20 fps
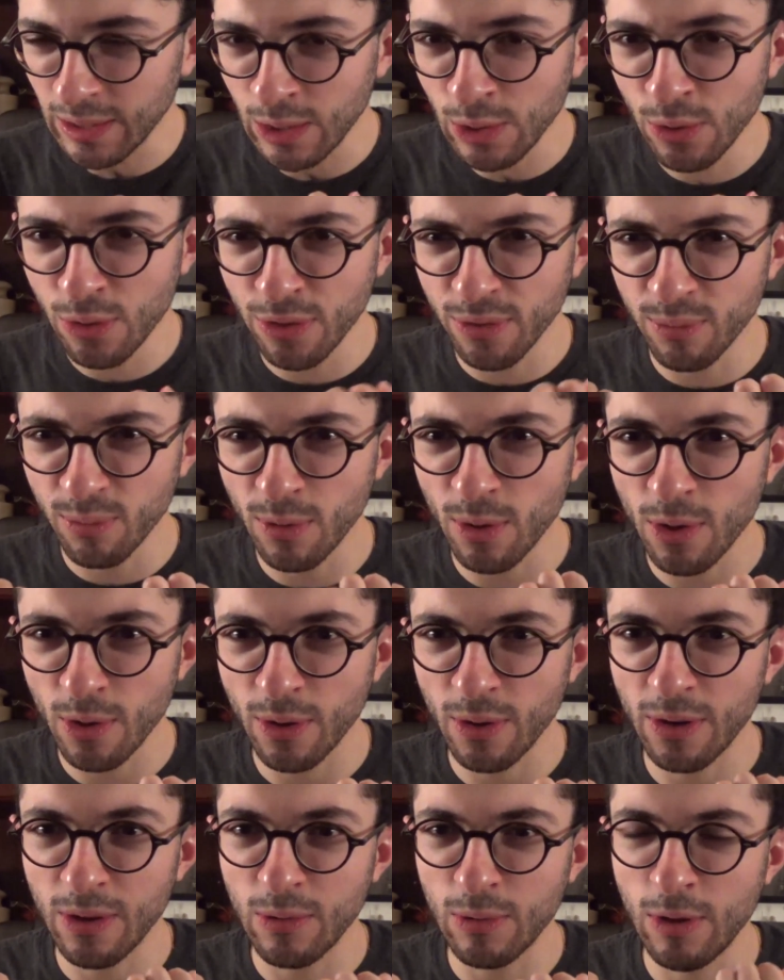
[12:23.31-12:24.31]

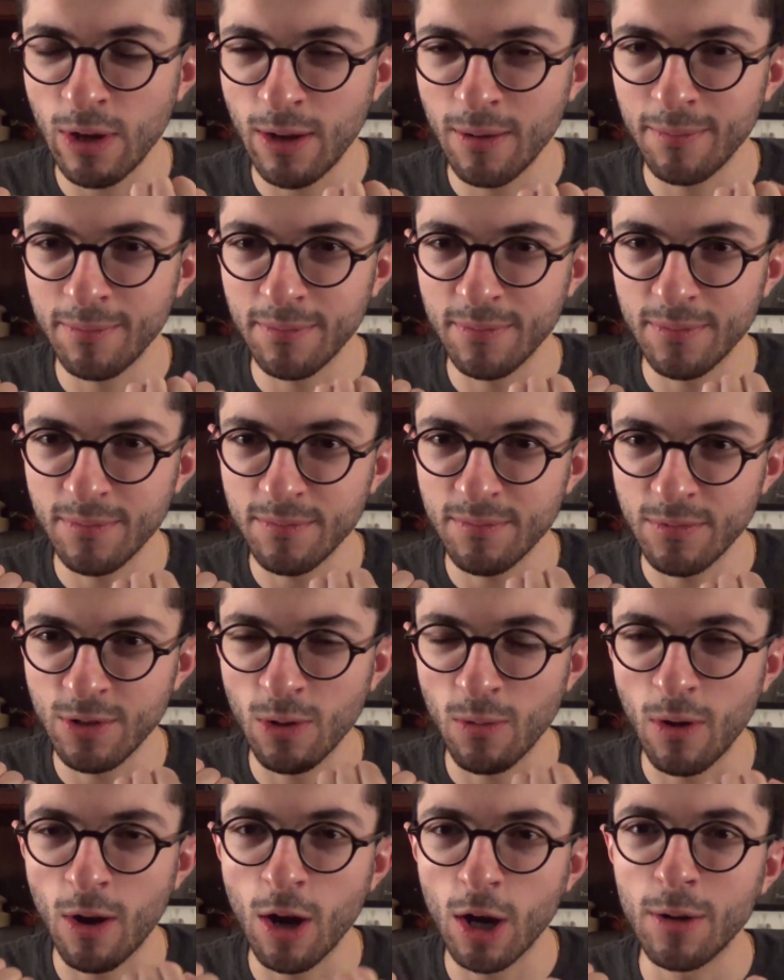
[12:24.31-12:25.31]
thriller, you
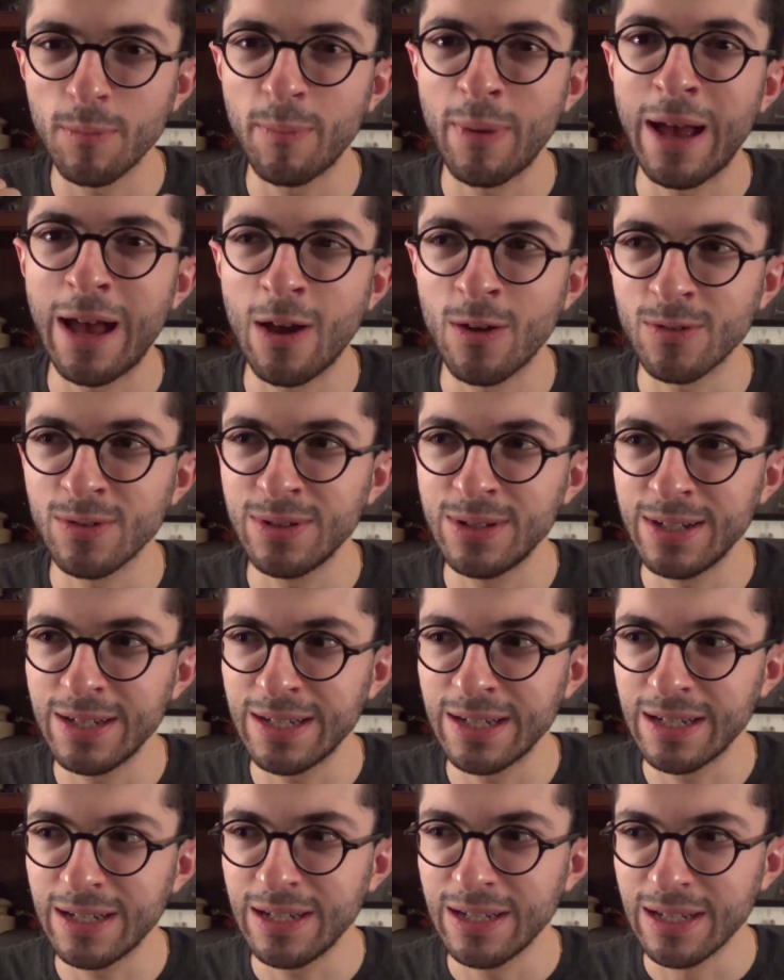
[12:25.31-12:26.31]
know,
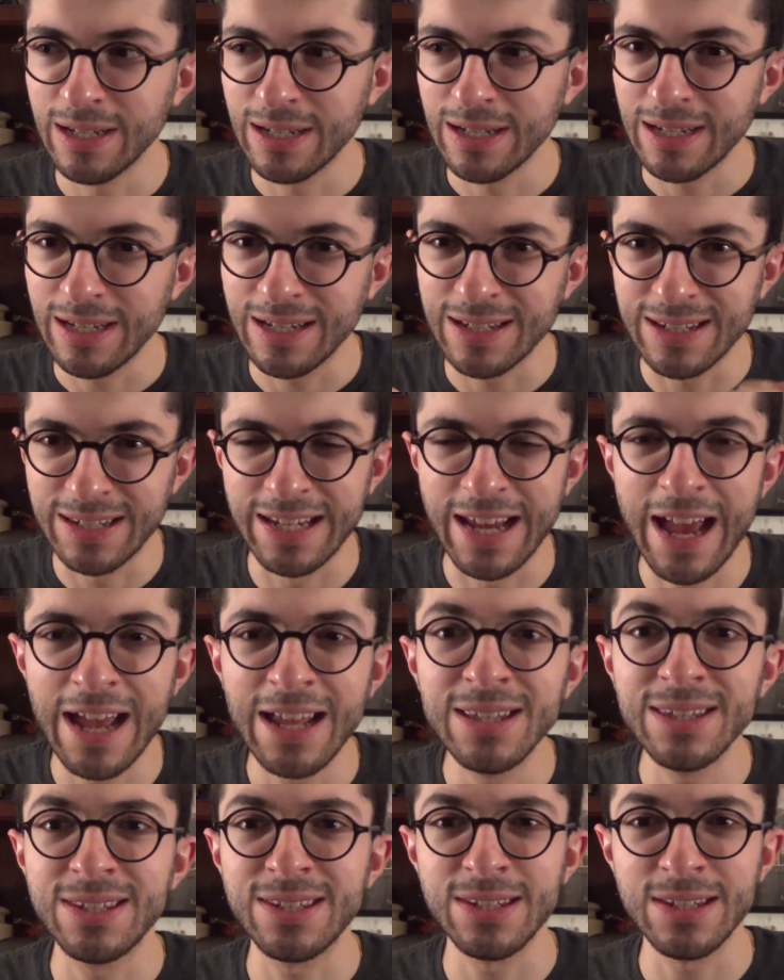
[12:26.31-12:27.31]
heart-pounding,
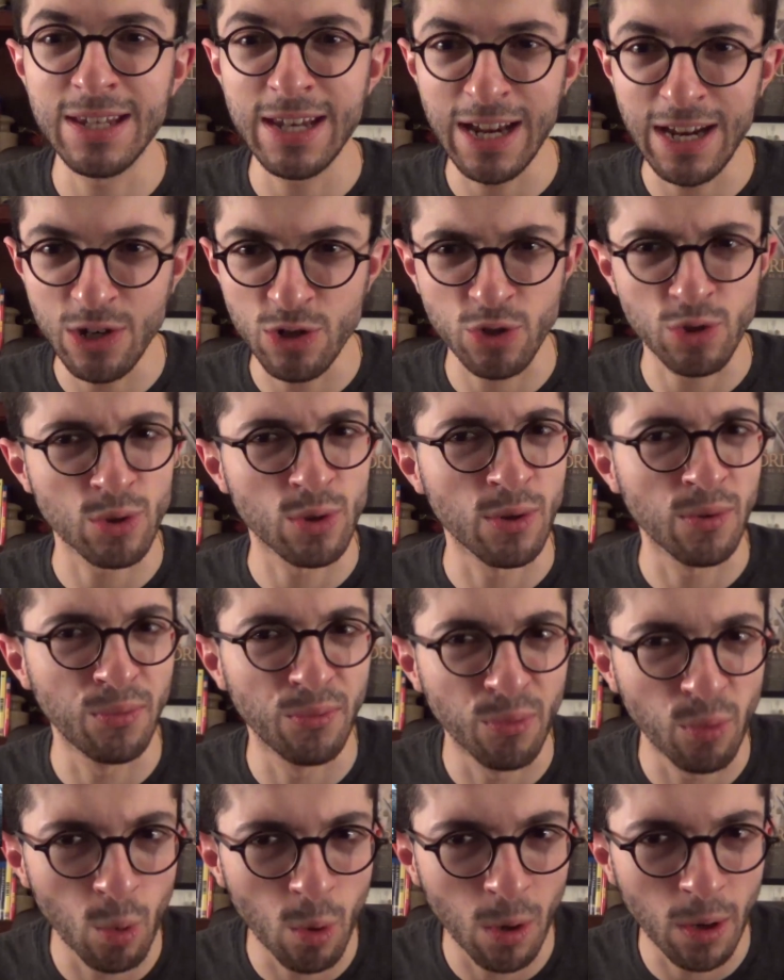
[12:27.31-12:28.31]
intense nature
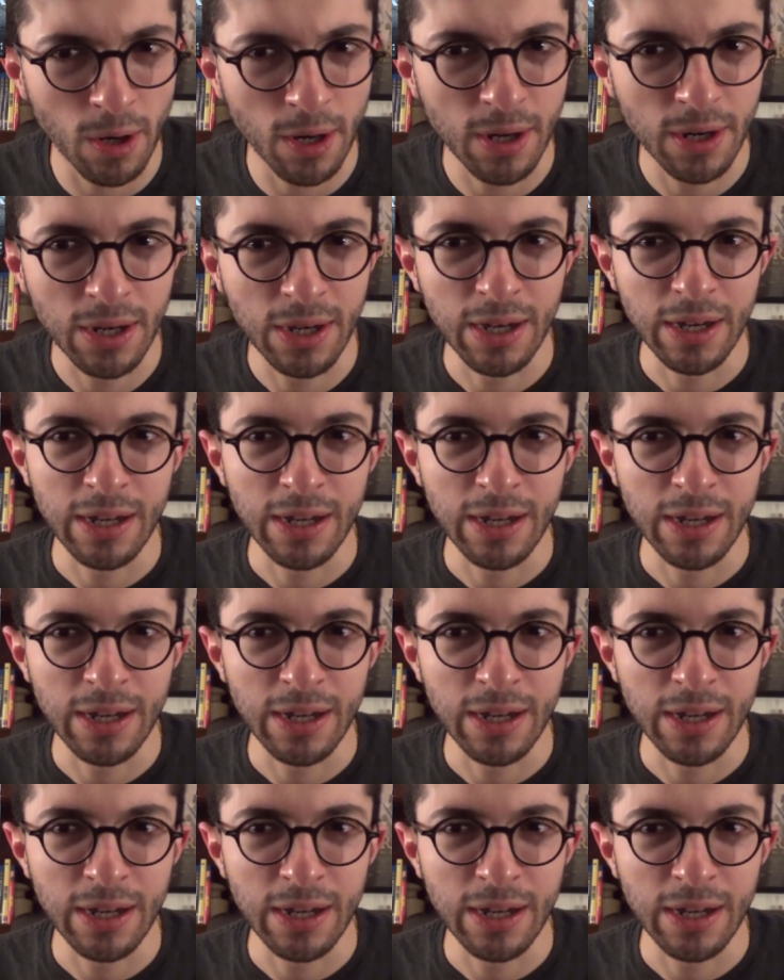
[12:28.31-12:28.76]
of war.